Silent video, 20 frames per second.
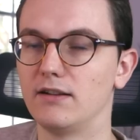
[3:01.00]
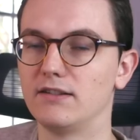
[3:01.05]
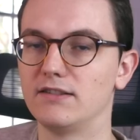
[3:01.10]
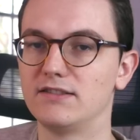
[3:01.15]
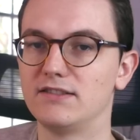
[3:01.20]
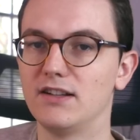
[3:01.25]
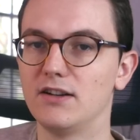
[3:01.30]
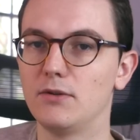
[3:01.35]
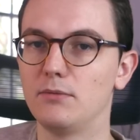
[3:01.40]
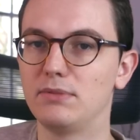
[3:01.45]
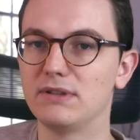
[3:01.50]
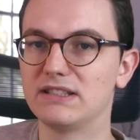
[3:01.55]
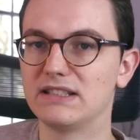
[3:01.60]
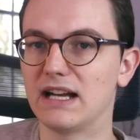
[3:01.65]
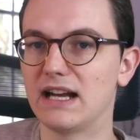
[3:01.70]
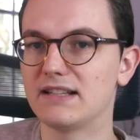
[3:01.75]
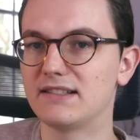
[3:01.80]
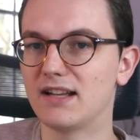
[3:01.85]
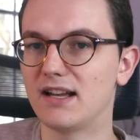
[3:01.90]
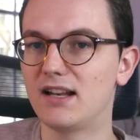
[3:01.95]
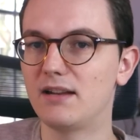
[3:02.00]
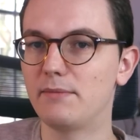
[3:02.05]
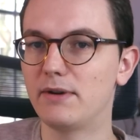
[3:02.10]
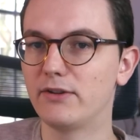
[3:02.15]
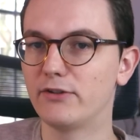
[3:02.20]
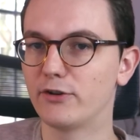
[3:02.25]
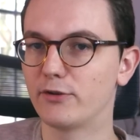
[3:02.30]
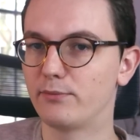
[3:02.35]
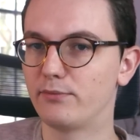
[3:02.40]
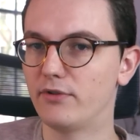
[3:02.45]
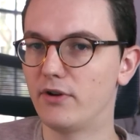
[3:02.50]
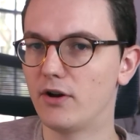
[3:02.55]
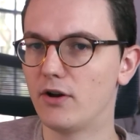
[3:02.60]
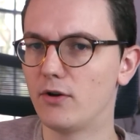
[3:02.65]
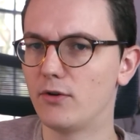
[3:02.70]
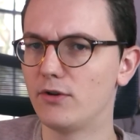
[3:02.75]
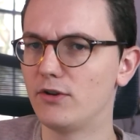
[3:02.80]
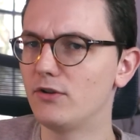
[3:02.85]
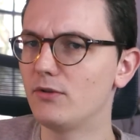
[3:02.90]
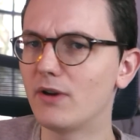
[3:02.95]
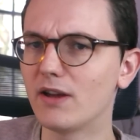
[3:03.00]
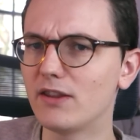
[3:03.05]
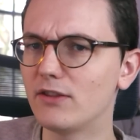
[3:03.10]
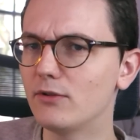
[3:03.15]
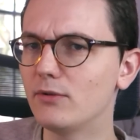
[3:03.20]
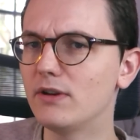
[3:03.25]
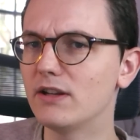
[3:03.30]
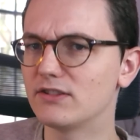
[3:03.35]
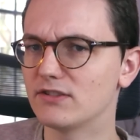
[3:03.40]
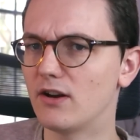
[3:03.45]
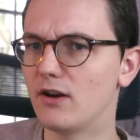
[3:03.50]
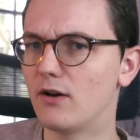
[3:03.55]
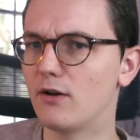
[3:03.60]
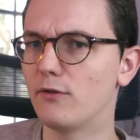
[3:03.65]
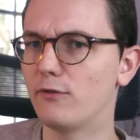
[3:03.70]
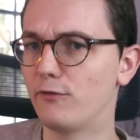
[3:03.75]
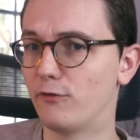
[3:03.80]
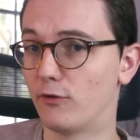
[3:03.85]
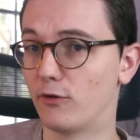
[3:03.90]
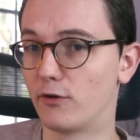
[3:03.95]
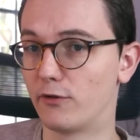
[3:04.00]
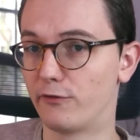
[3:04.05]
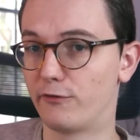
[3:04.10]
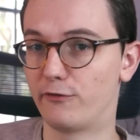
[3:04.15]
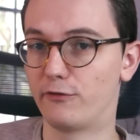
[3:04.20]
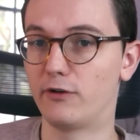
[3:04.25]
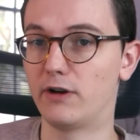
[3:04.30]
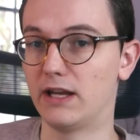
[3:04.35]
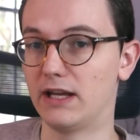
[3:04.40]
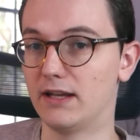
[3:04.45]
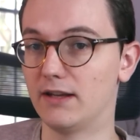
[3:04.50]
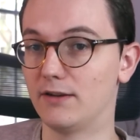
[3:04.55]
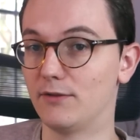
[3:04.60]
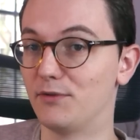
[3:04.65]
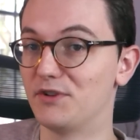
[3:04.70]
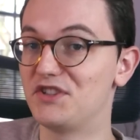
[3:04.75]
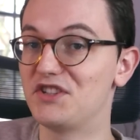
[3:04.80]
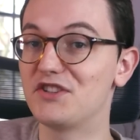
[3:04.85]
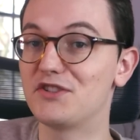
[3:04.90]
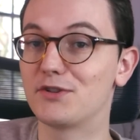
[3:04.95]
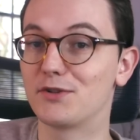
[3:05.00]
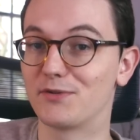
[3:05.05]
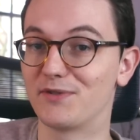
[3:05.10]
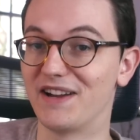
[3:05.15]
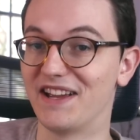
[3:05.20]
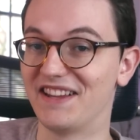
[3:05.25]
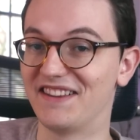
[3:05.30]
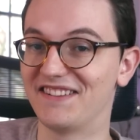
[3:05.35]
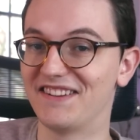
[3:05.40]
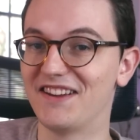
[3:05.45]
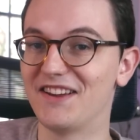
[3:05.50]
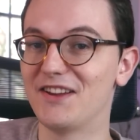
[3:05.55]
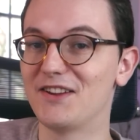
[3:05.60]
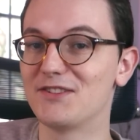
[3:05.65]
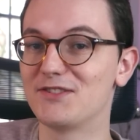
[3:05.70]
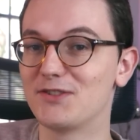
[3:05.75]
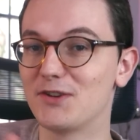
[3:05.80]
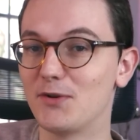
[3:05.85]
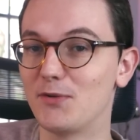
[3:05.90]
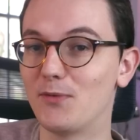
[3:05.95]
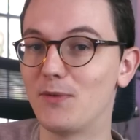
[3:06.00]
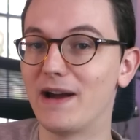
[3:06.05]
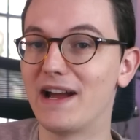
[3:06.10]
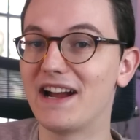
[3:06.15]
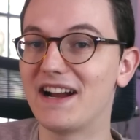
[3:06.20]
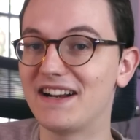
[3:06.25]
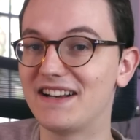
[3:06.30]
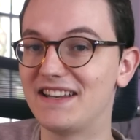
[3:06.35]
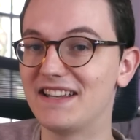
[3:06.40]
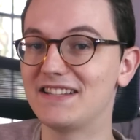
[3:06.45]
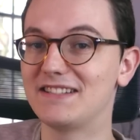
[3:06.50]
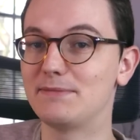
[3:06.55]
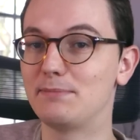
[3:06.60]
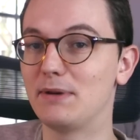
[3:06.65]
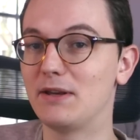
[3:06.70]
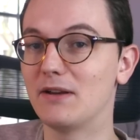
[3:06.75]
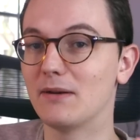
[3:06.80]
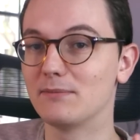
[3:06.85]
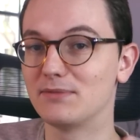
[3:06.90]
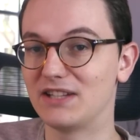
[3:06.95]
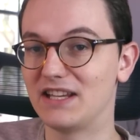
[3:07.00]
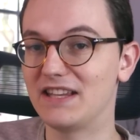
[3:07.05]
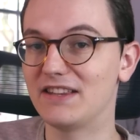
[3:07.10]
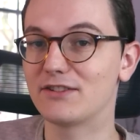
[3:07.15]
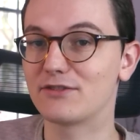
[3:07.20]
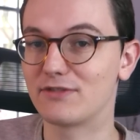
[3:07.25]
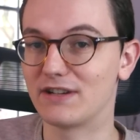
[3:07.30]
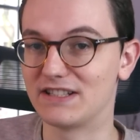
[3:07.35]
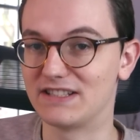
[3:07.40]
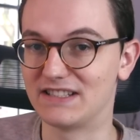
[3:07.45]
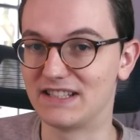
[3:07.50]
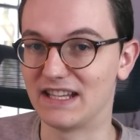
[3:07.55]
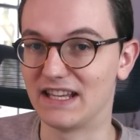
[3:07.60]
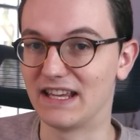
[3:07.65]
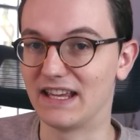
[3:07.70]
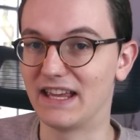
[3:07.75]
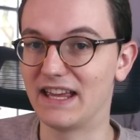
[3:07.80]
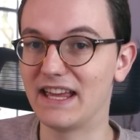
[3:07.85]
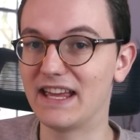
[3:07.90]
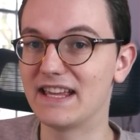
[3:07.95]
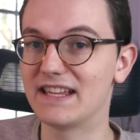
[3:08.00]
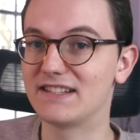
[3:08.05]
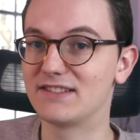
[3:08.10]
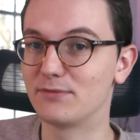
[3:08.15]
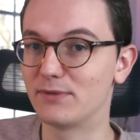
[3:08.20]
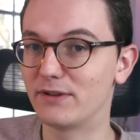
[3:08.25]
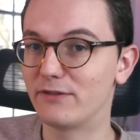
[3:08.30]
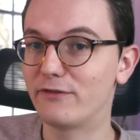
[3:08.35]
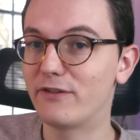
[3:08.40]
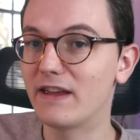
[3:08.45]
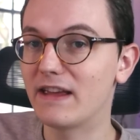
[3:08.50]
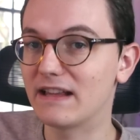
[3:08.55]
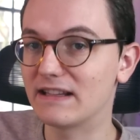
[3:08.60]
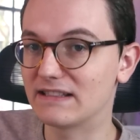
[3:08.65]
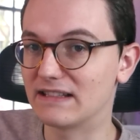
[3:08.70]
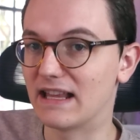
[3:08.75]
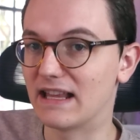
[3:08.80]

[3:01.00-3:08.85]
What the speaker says: So besides Elementor Pro, you can do this all for free, which is great. So where this becomes interesting is with things